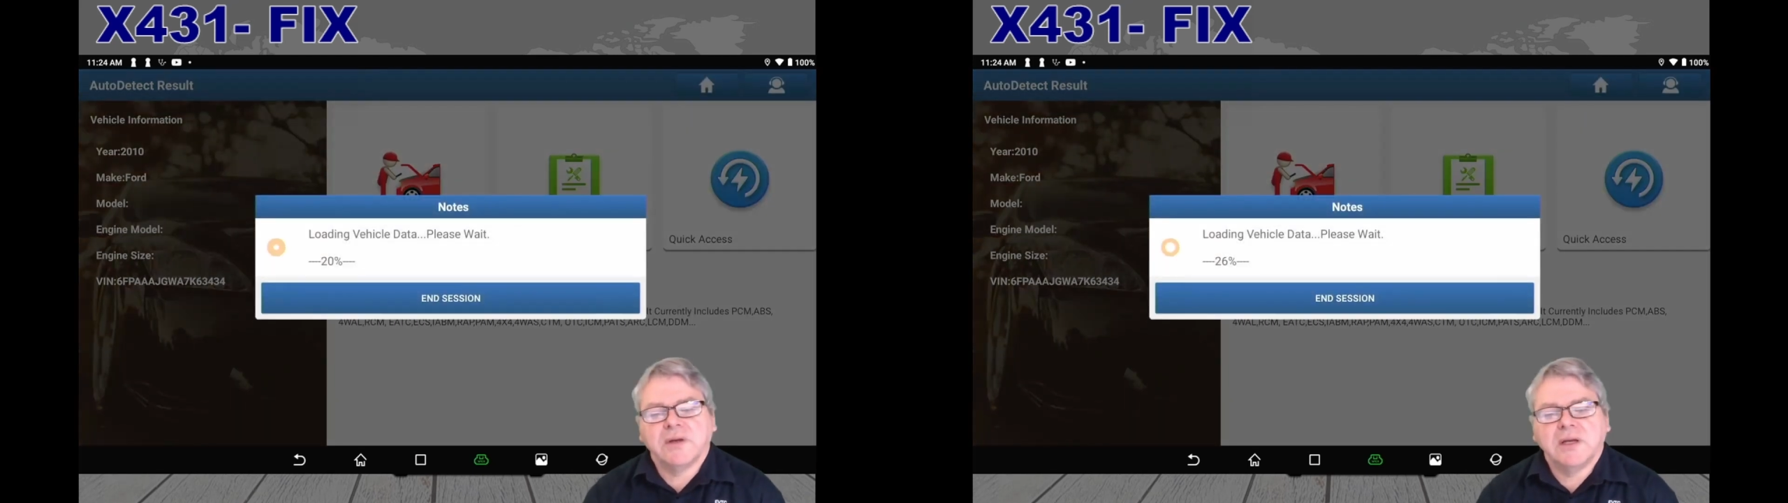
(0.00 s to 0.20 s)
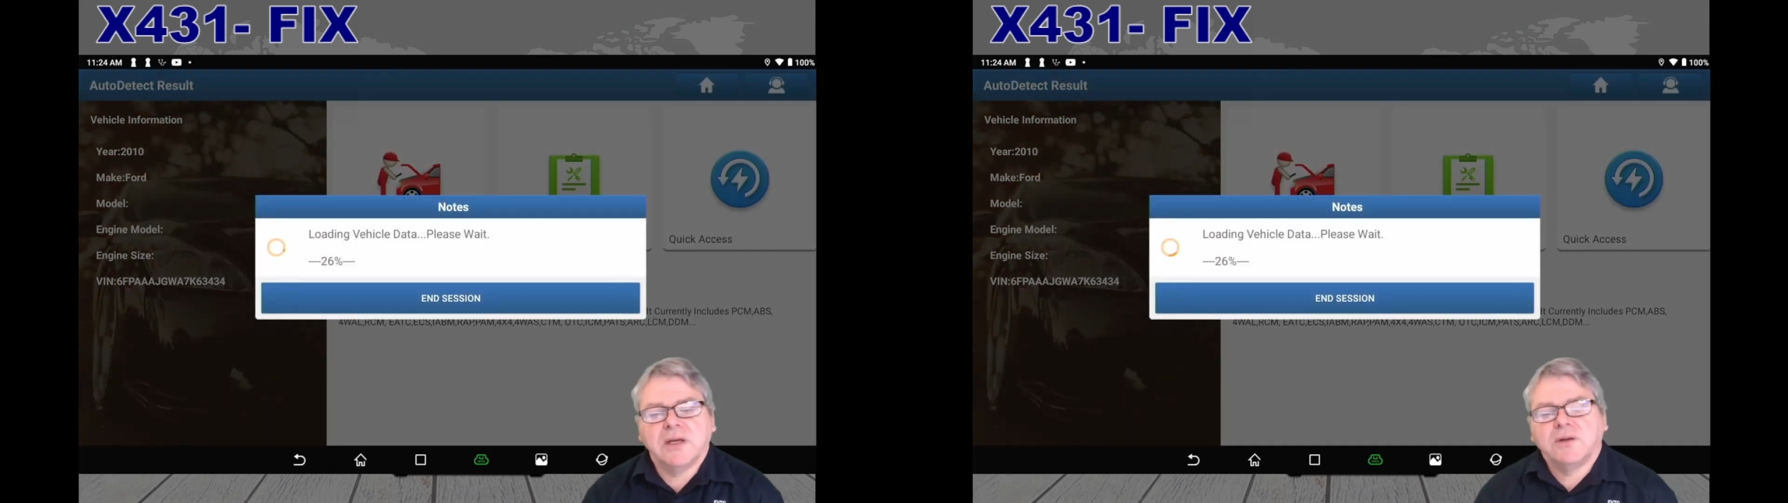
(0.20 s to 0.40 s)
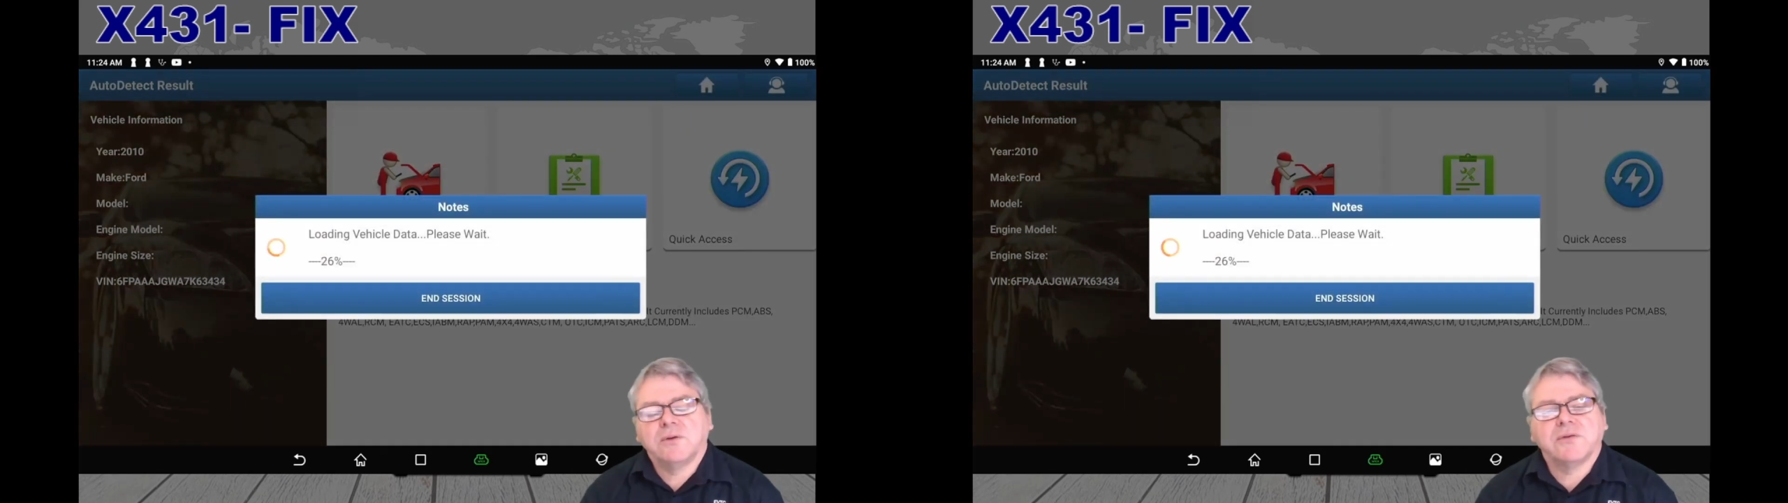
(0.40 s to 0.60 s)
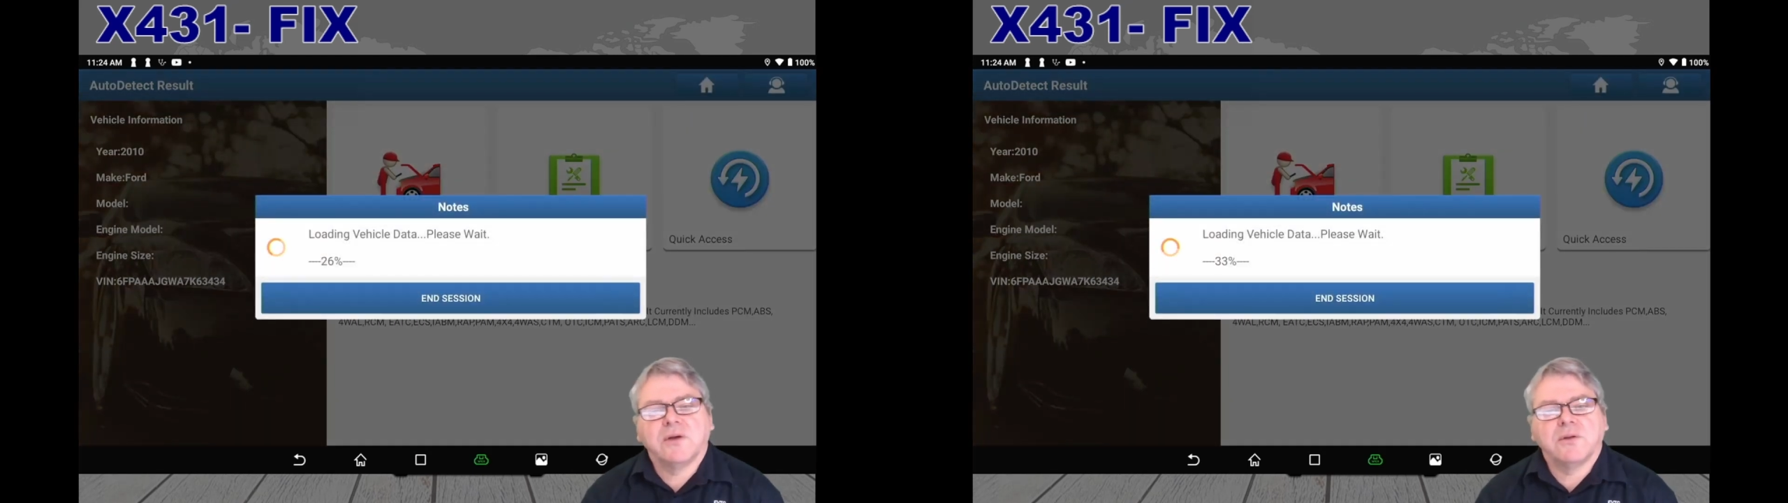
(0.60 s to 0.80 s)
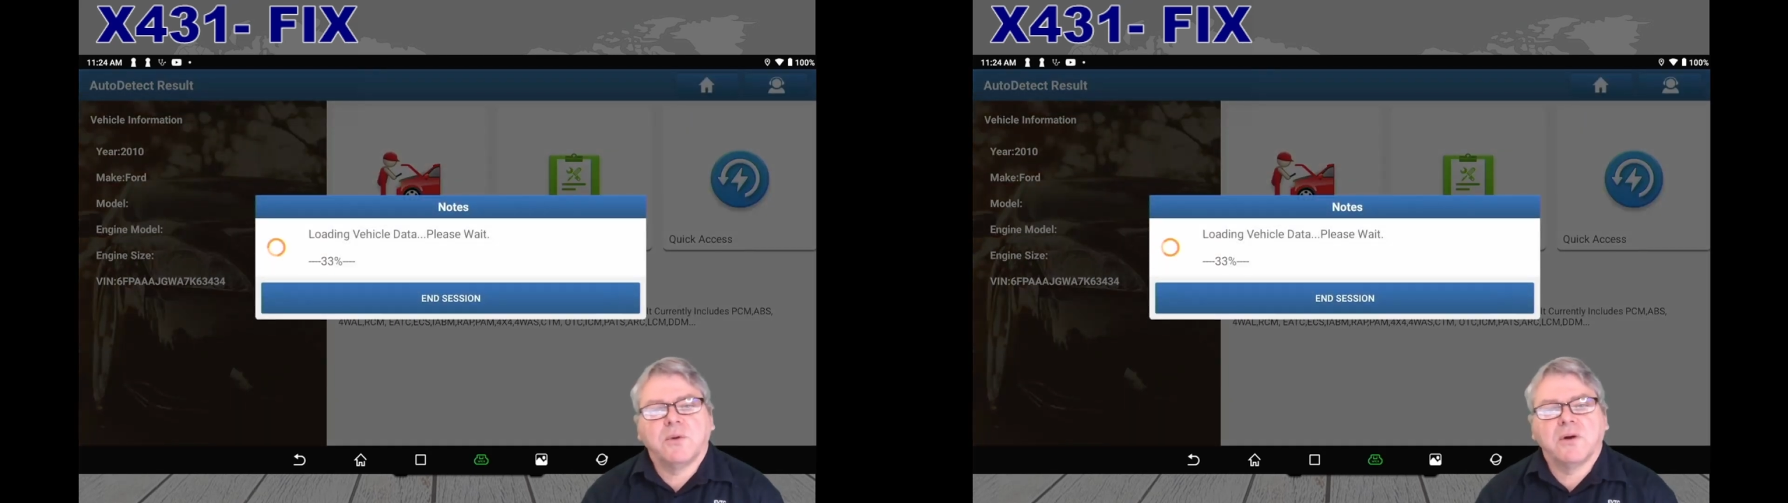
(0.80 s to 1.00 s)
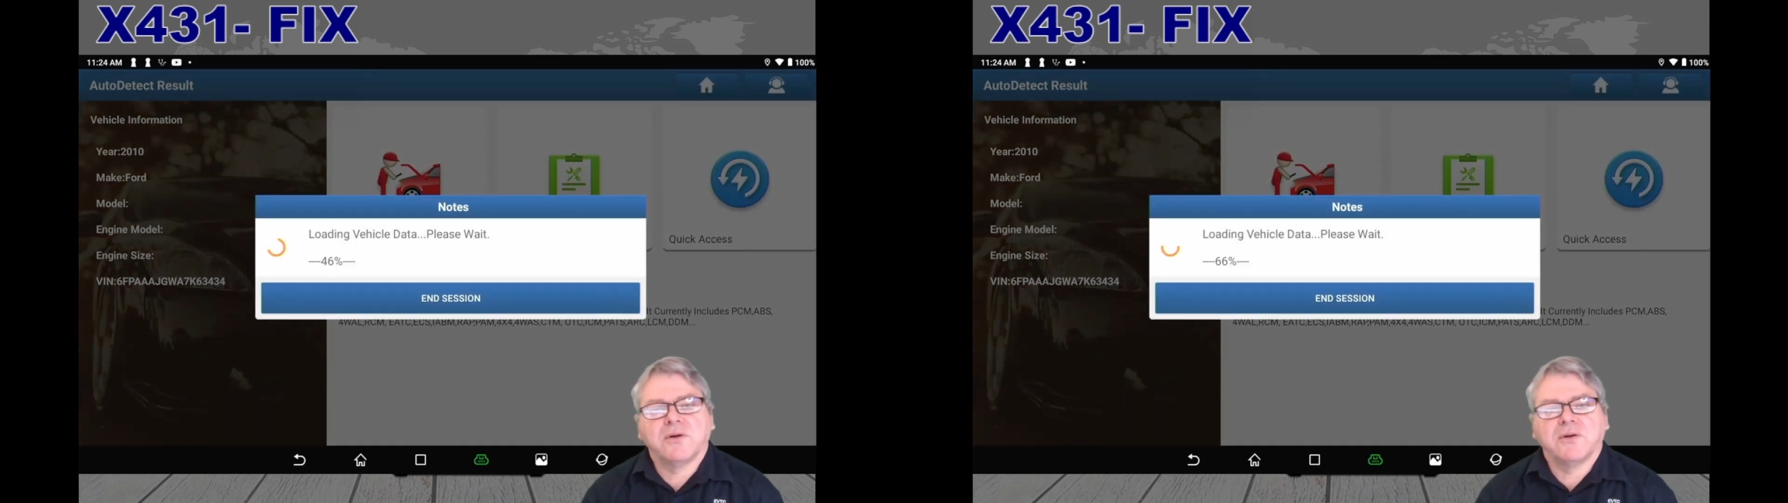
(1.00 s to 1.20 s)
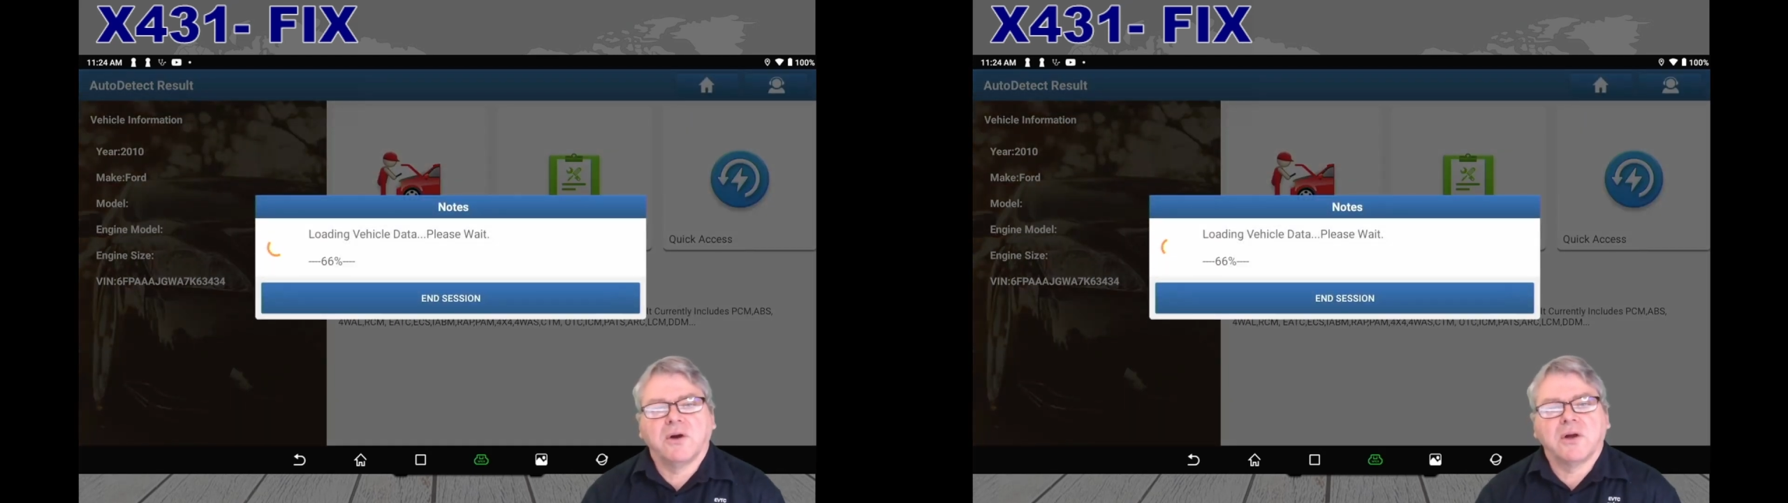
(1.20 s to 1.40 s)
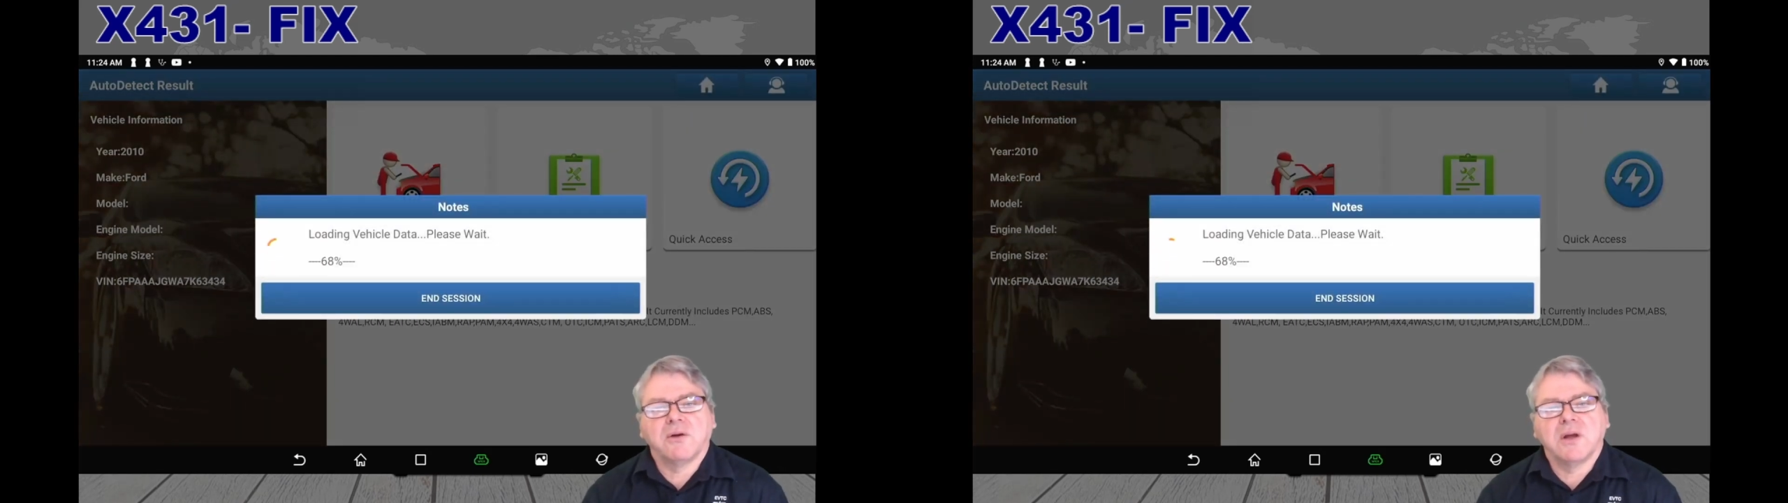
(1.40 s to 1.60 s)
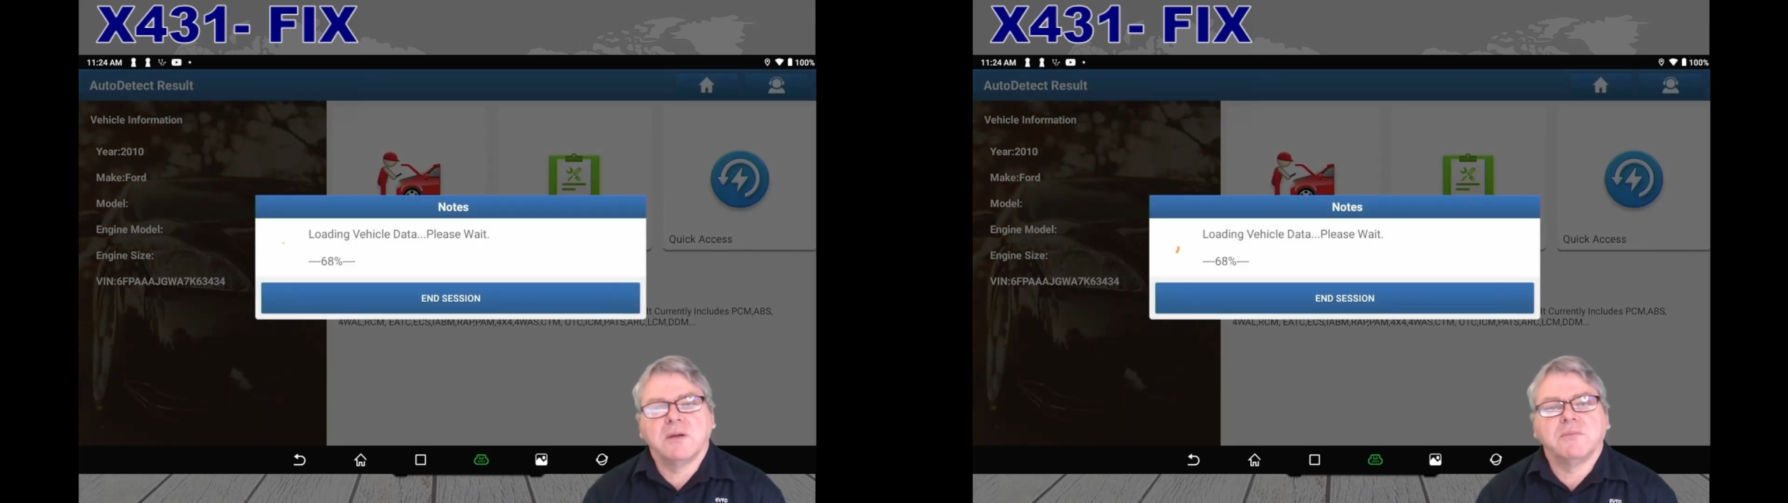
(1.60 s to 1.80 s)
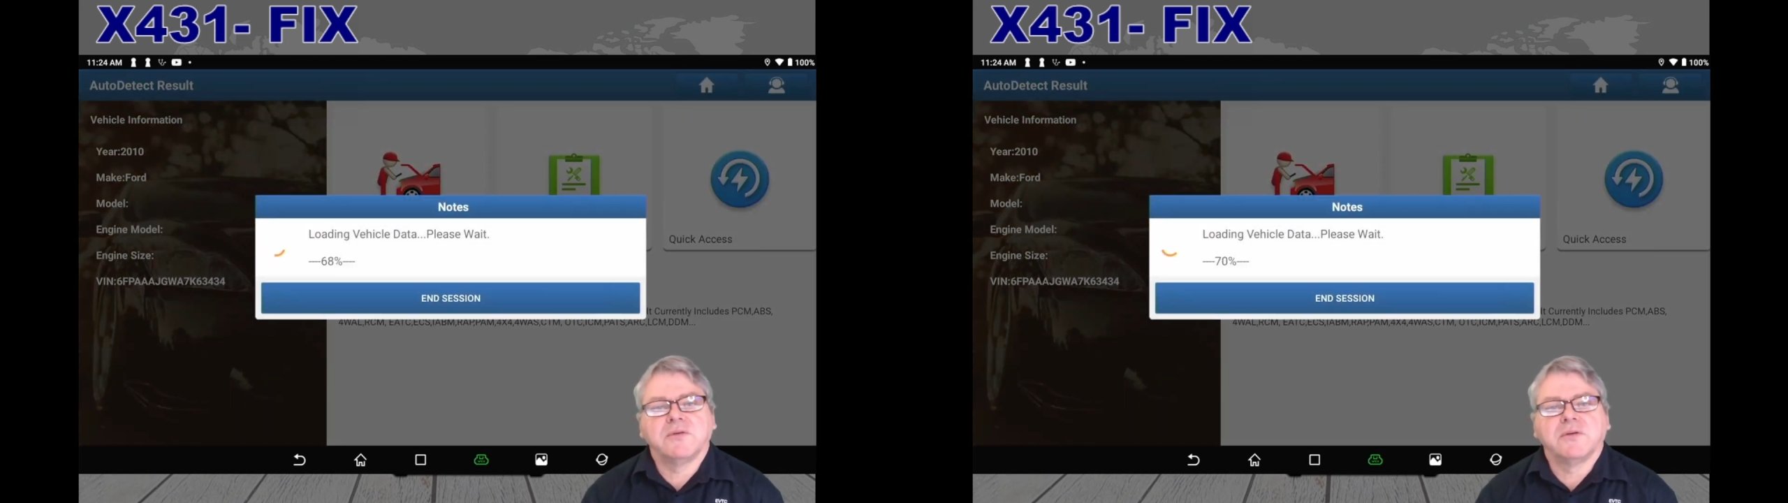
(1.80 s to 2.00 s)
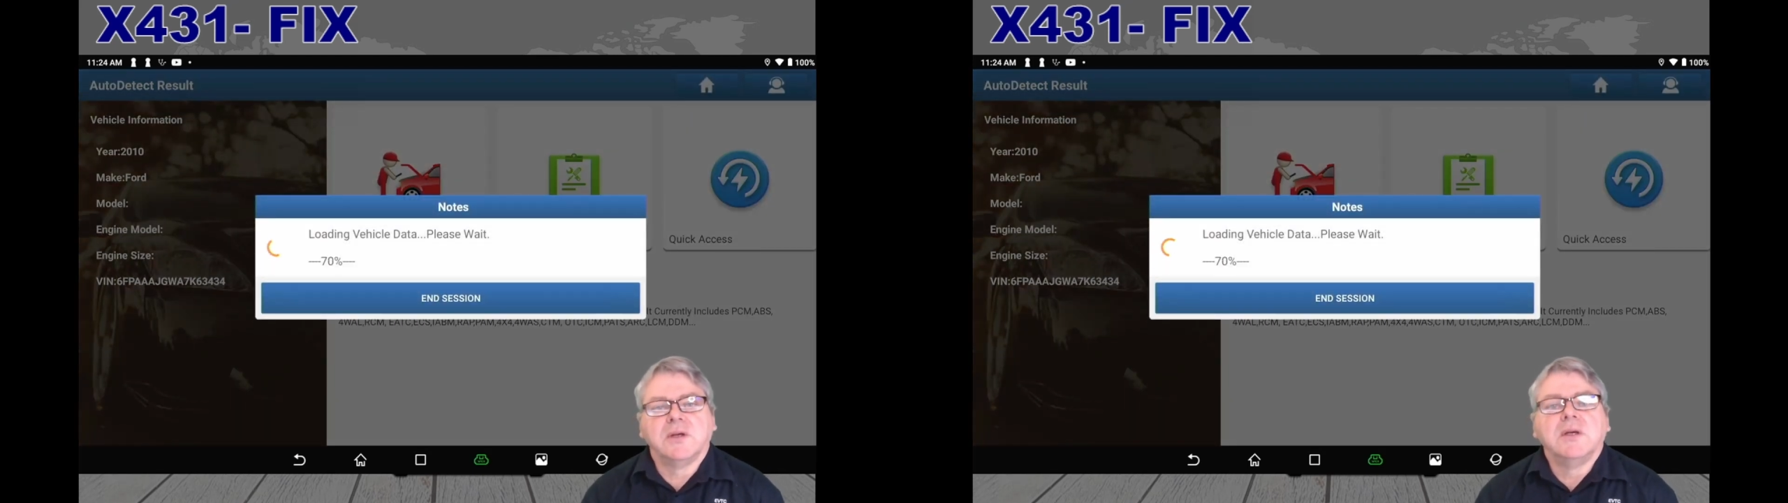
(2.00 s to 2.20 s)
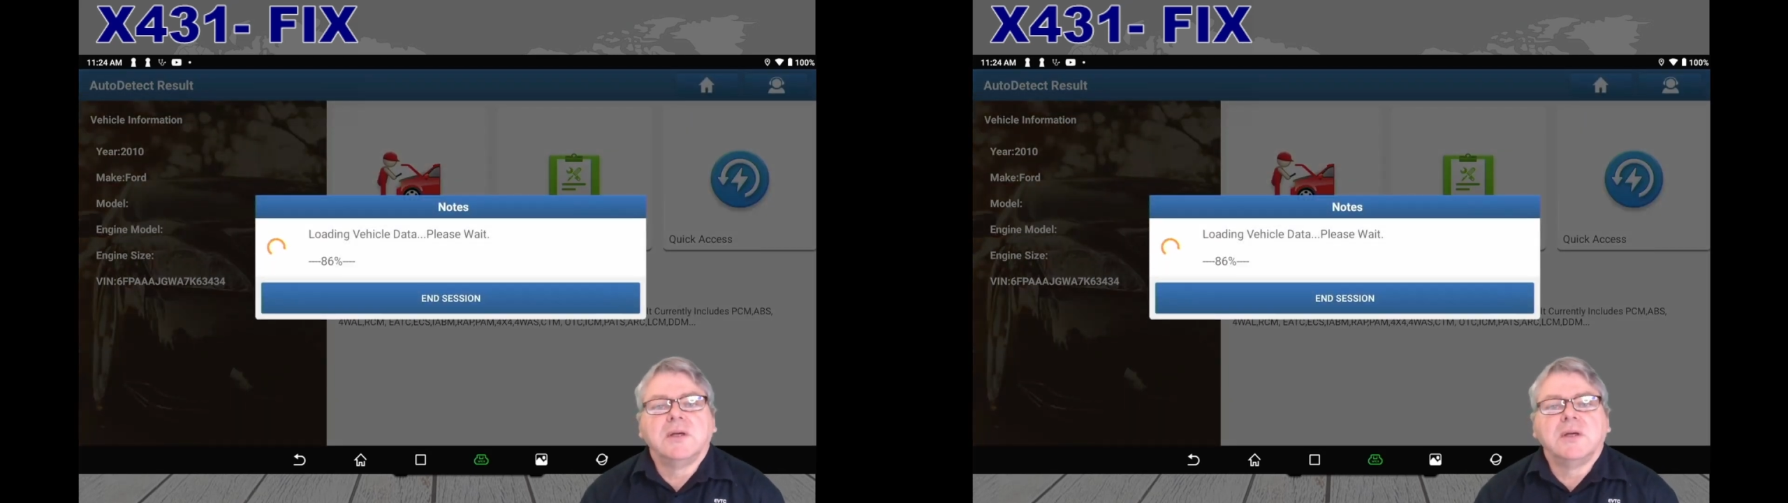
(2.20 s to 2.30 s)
and also the wiring diagrams